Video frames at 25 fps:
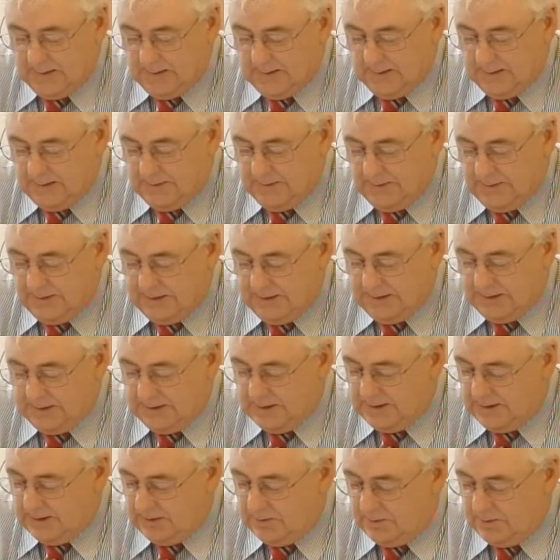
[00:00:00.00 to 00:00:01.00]
and the committee
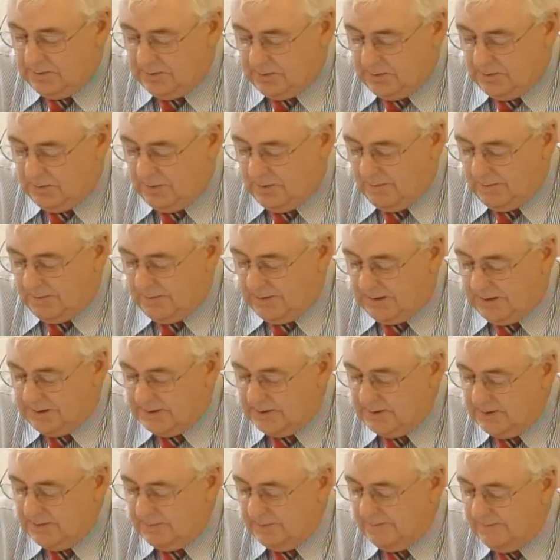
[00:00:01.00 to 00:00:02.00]
seeks your
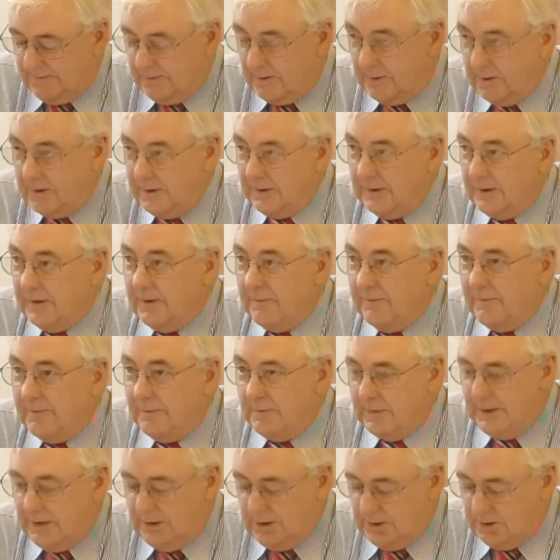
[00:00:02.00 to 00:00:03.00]
cooperation in providing the
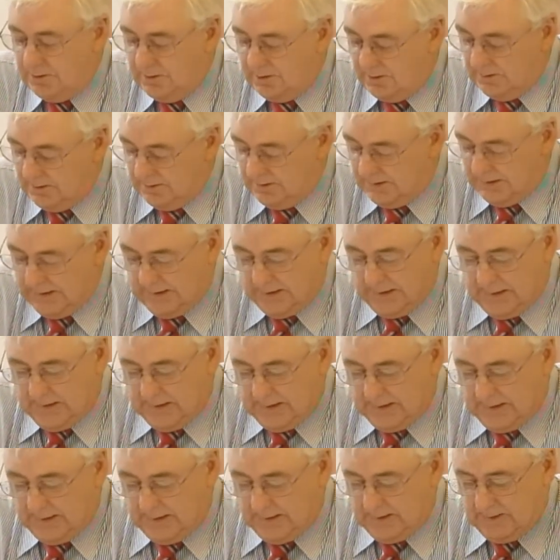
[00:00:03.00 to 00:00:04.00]
information
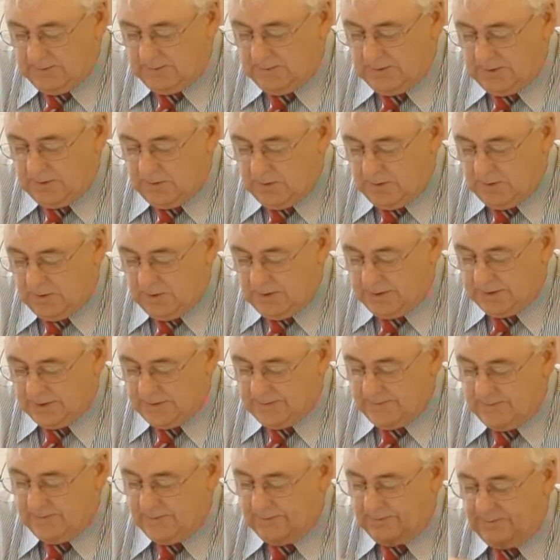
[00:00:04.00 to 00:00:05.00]
that it requires
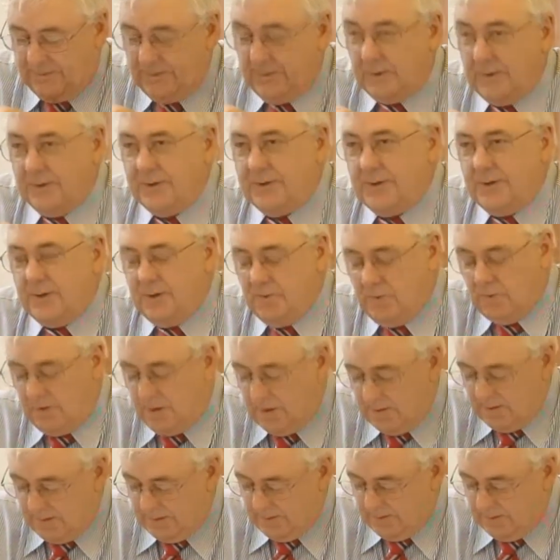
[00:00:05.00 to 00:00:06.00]
to fulfil its
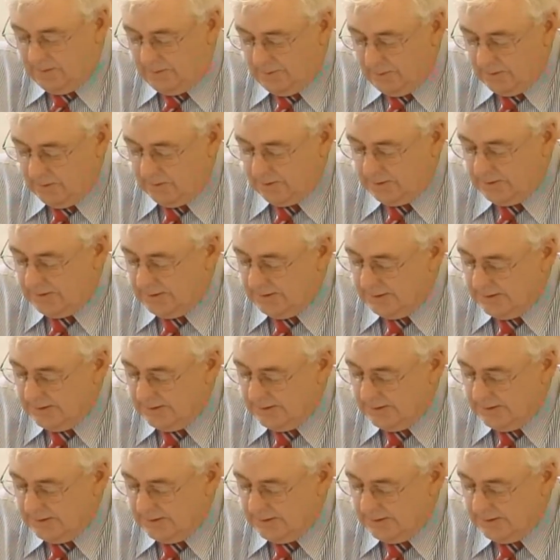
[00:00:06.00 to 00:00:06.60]
inquiry and report